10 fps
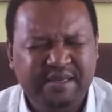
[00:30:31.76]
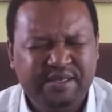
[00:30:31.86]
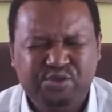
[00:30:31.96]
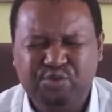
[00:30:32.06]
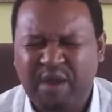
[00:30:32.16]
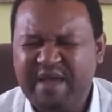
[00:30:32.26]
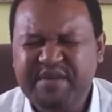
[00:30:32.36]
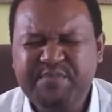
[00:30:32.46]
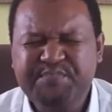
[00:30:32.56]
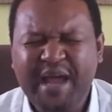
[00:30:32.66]
to
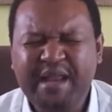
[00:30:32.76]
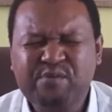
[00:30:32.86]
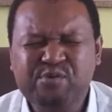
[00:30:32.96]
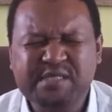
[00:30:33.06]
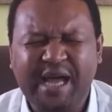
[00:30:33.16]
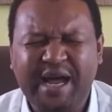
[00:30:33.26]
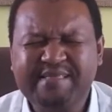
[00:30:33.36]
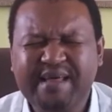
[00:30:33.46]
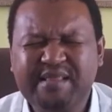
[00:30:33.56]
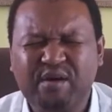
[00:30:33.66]
everybody who's
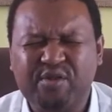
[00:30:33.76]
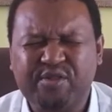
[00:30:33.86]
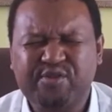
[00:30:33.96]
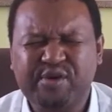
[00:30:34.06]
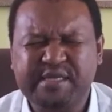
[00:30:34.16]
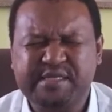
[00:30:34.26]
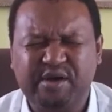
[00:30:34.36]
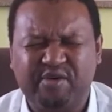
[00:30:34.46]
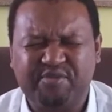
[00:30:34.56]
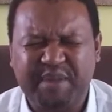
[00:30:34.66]
under the authority
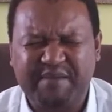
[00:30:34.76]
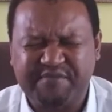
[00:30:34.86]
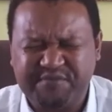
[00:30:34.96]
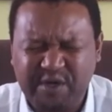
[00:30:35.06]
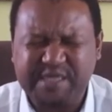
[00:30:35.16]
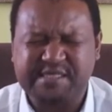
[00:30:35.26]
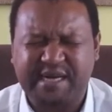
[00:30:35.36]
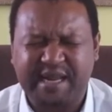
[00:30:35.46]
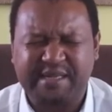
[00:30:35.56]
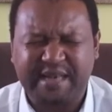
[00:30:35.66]
of my voice
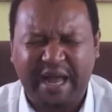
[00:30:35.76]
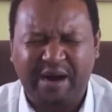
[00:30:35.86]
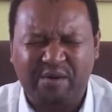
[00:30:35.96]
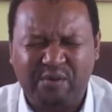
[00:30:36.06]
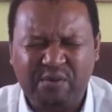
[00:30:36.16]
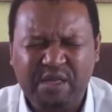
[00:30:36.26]
right now.